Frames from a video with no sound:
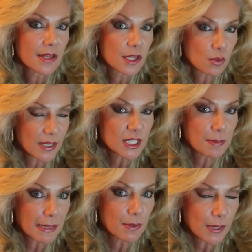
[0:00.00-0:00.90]
The
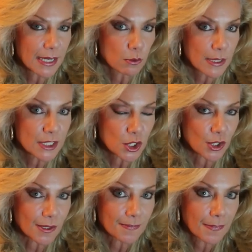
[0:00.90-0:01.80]
rich people get
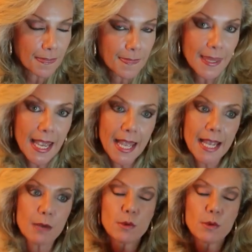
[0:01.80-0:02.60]
richer. They